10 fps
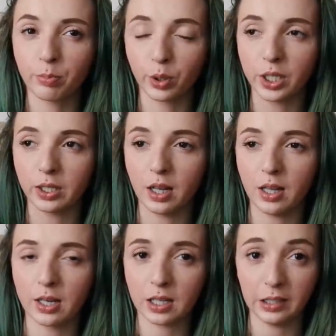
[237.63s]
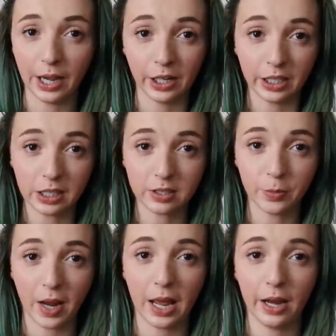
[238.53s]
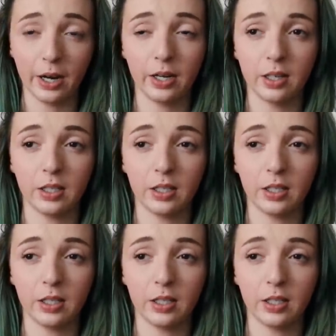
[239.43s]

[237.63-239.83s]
bring a lot of clarity to my hair and